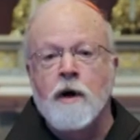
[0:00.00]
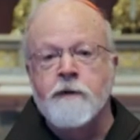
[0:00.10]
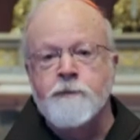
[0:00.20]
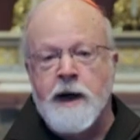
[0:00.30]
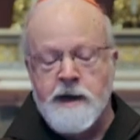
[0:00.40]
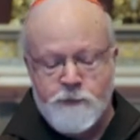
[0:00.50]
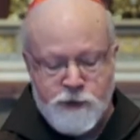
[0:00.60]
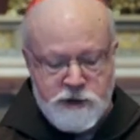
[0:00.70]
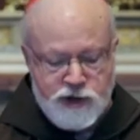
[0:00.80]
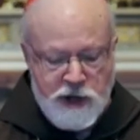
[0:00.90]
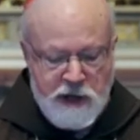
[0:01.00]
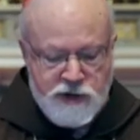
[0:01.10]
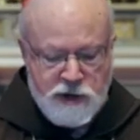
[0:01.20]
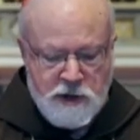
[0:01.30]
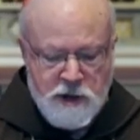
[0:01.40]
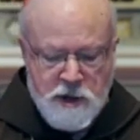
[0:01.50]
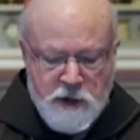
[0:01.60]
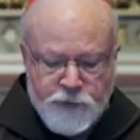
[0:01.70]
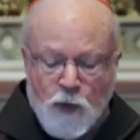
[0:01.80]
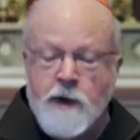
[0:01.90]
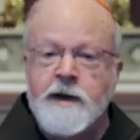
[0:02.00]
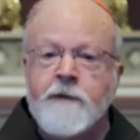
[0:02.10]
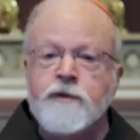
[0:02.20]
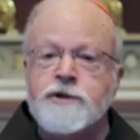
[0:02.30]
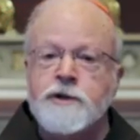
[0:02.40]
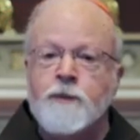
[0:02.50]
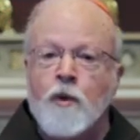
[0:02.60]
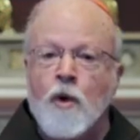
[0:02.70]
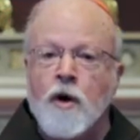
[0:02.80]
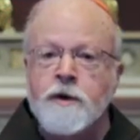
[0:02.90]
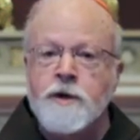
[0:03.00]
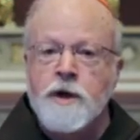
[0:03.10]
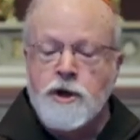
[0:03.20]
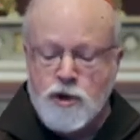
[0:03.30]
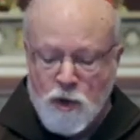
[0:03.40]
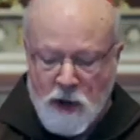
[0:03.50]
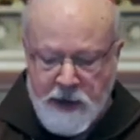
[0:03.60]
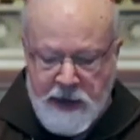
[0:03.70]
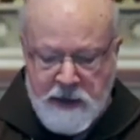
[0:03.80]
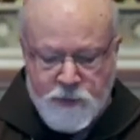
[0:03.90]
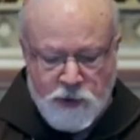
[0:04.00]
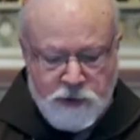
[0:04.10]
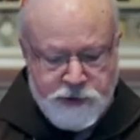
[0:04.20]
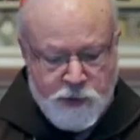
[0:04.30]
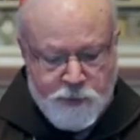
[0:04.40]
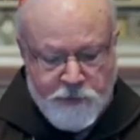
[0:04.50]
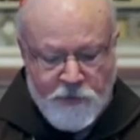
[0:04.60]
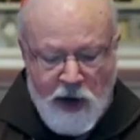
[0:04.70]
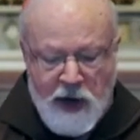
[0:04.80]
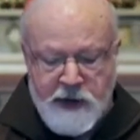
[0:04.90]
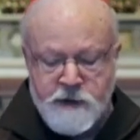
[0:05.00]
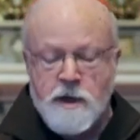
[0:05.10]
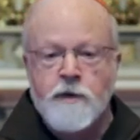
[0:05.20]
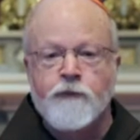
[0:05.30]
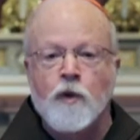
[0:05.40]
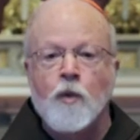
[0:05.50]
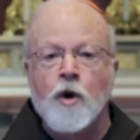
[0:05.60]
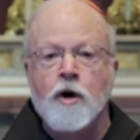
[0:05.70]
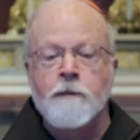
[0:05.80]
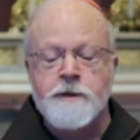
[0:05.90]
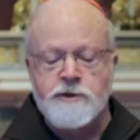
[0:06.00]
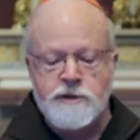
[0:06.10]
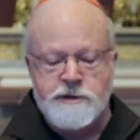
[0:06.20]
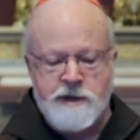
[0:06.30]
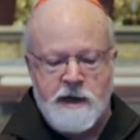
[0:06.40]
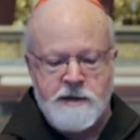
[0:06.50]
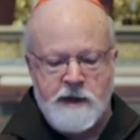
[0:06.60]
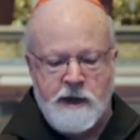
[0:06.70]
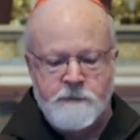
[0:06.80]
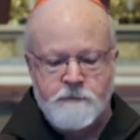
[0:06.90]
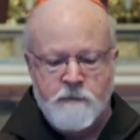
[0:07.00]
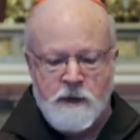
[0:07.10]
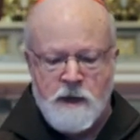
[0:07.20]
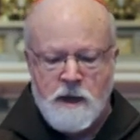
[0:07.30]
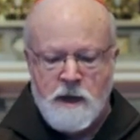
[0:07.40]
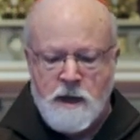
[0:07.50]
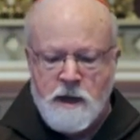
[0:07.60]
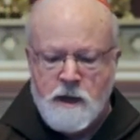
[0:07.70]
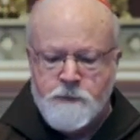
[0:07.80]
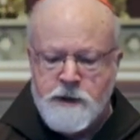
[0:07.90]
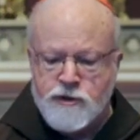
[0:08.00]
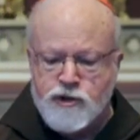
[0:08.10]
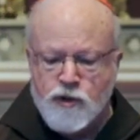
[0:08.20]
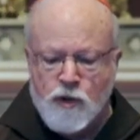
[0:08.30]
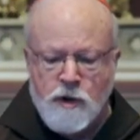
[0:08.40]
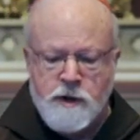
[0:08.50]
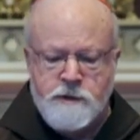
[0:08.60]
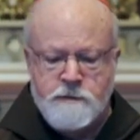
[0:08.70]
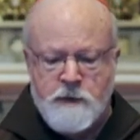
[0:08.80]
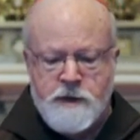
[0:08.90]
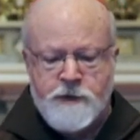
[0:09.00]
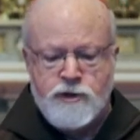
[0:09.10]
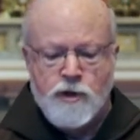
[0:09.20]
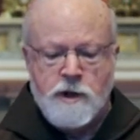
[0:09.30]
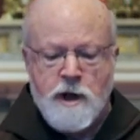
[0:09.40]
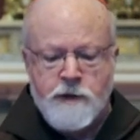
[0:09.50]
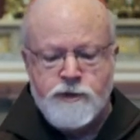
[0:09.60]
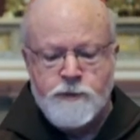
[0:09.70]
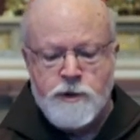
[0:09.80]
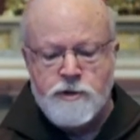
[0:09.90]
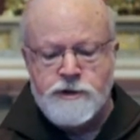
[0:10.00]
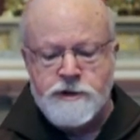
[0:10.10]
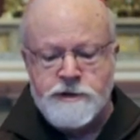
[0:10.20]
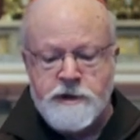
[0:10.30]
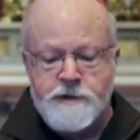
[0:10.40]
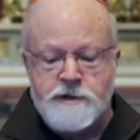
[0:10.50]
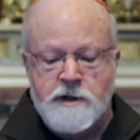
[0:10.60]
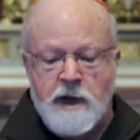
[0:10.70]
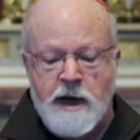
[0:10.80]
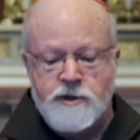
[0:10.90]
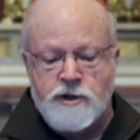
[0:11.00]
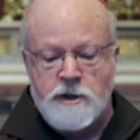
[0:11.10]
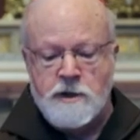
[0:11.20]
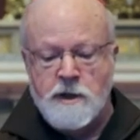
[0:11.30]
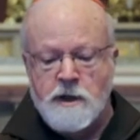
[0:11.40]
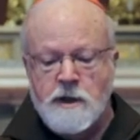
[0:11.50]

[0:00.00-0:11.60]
of my appreciation for whatever support you are able to provide for World Mission Sunday. Be assured that your contributions to this collection